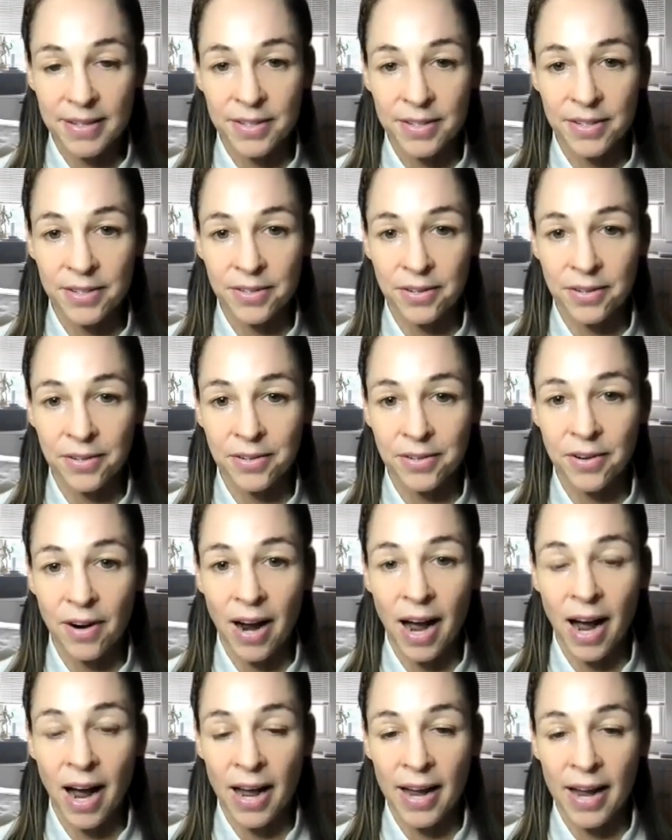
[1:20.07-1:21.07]
And so
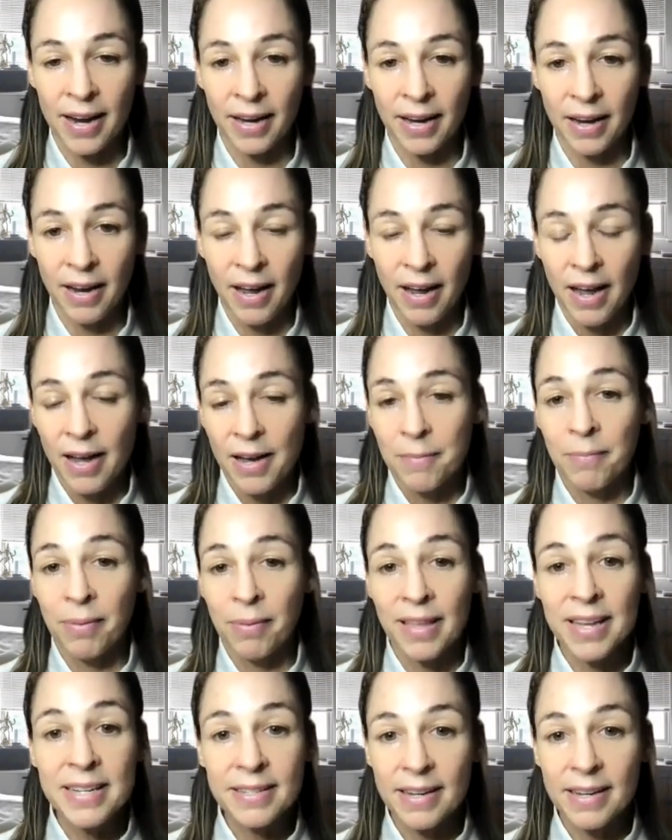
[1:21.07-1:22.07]
I
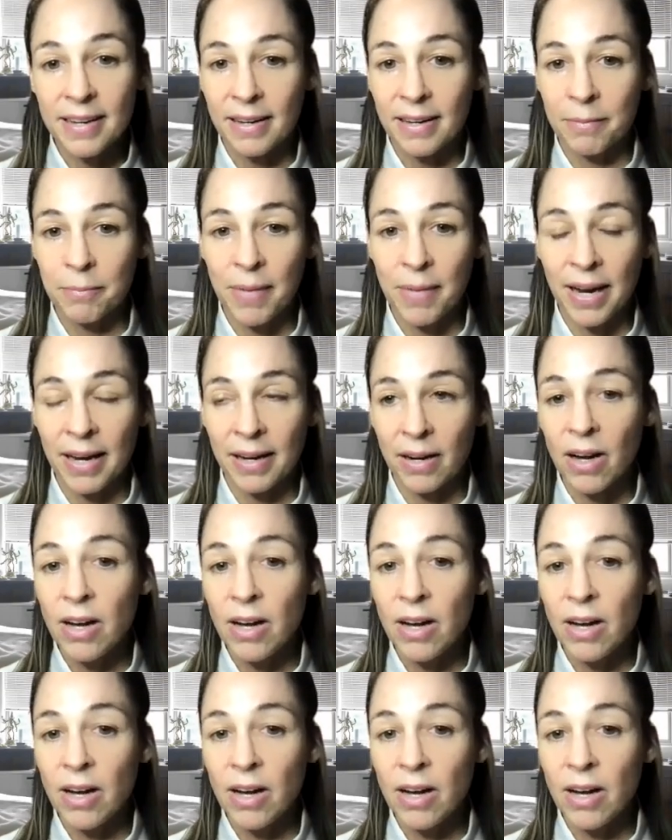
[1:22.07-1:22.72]
blended and made